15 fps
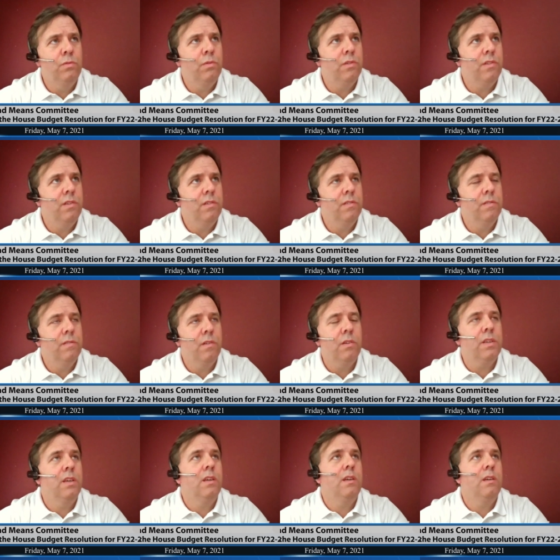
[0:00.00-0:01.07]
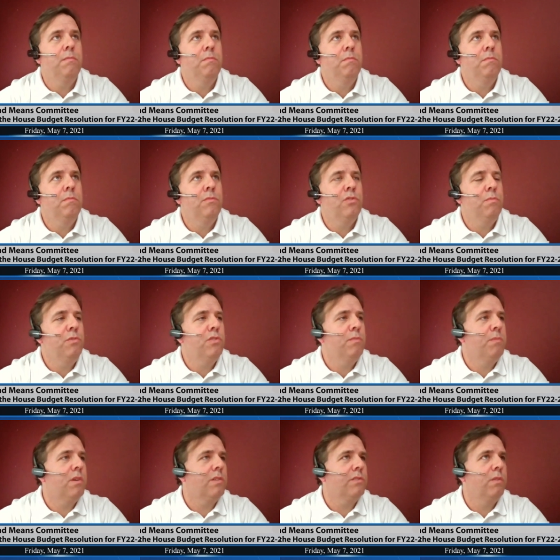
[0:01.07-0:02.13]
So Mr.
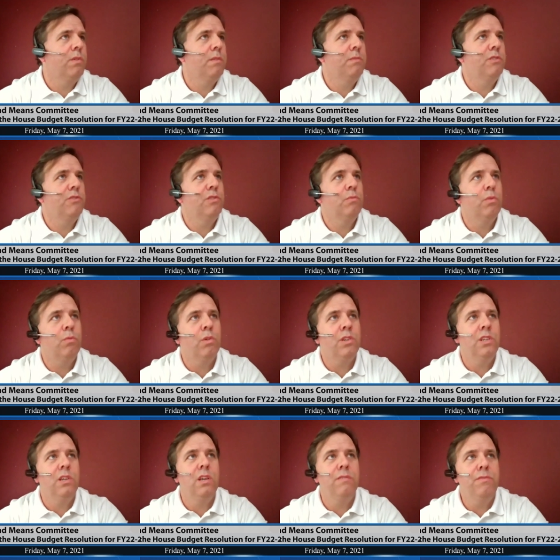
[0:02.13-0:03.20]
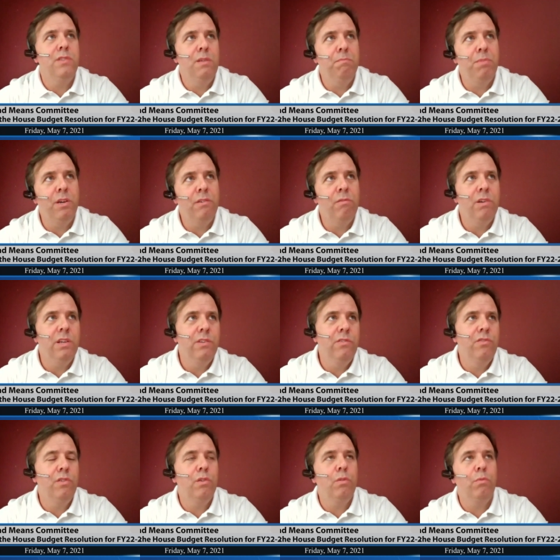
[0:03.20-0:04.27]
Marks, I wanna make sure we're working off the Bud Res
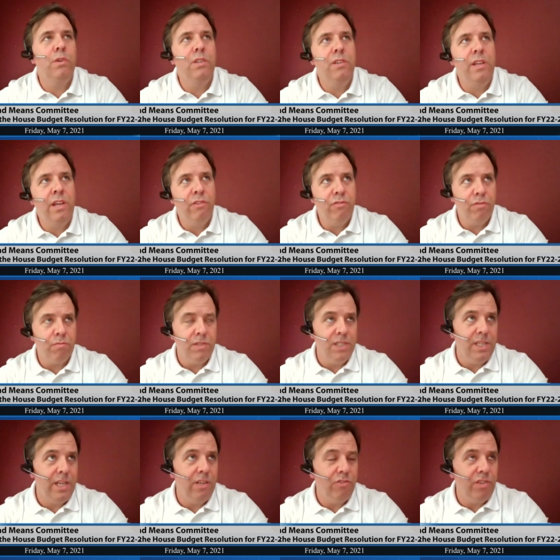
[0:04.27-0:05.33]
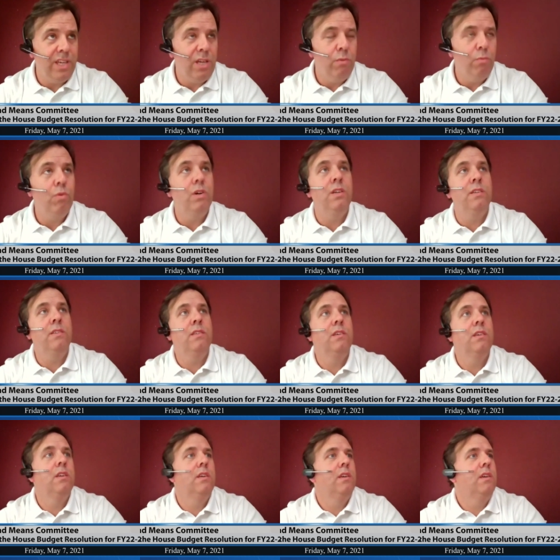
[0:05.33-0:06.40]
01-3-A1
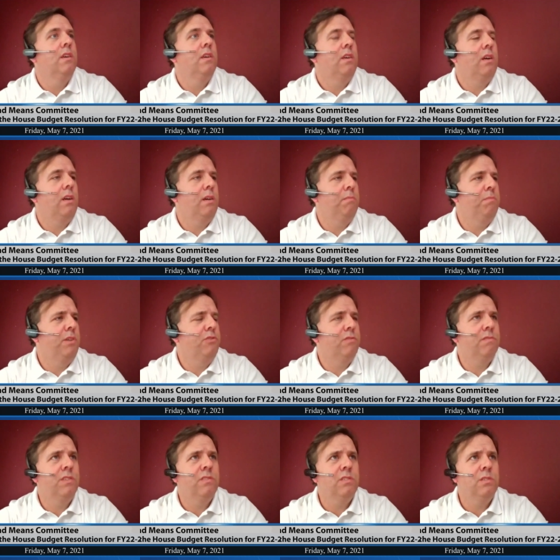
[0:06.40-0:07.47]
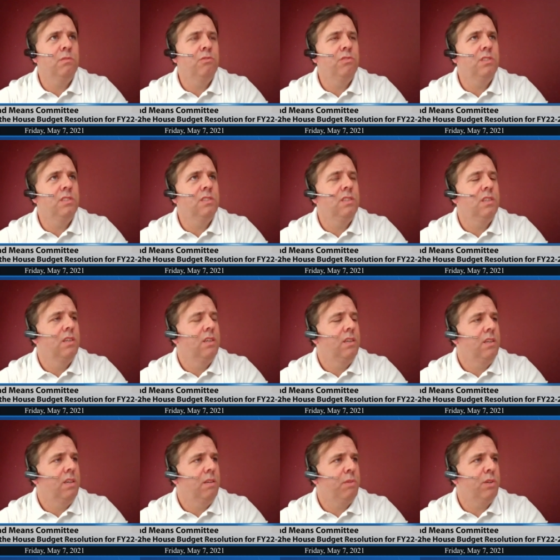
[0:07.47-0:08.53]
budget resolution. And my